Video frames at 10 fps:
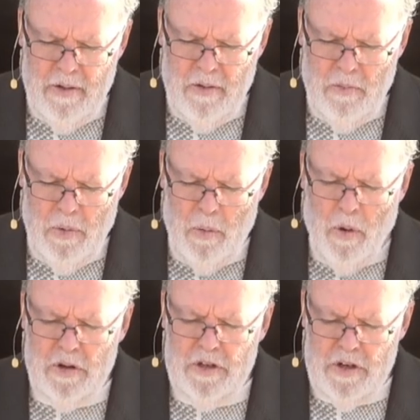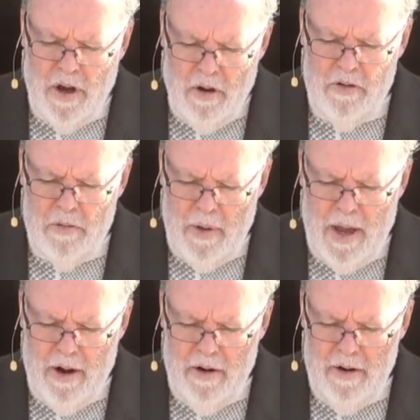We want to know you
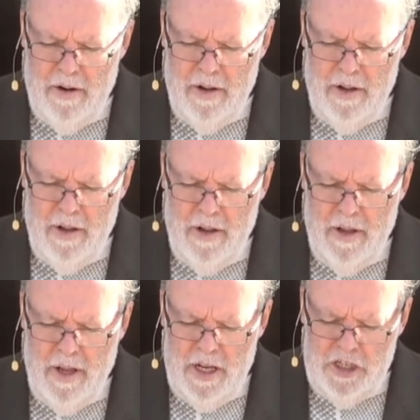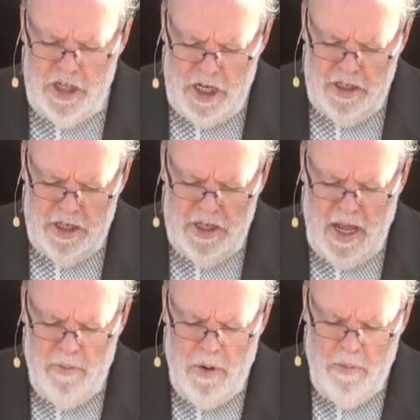better. In Jesus'
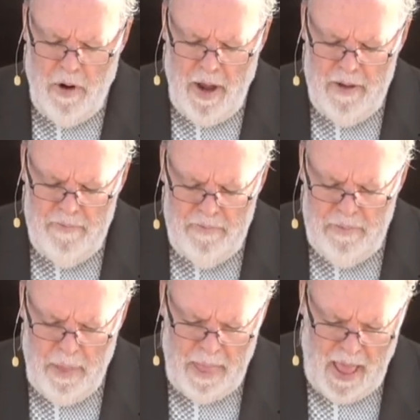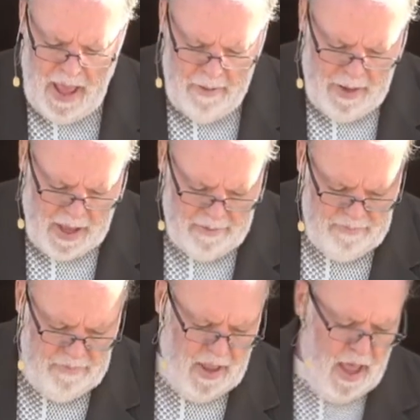name we pray. Amen.
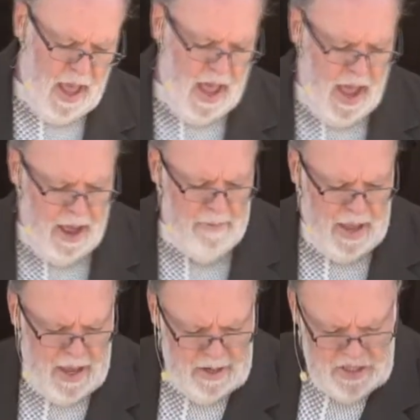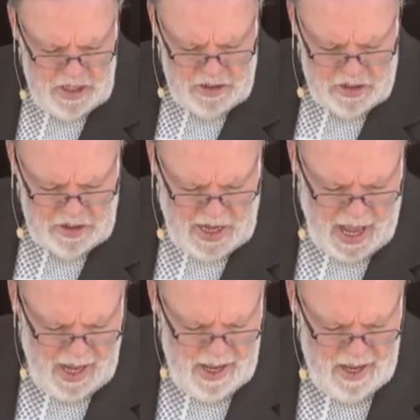Amen. Sister Sally?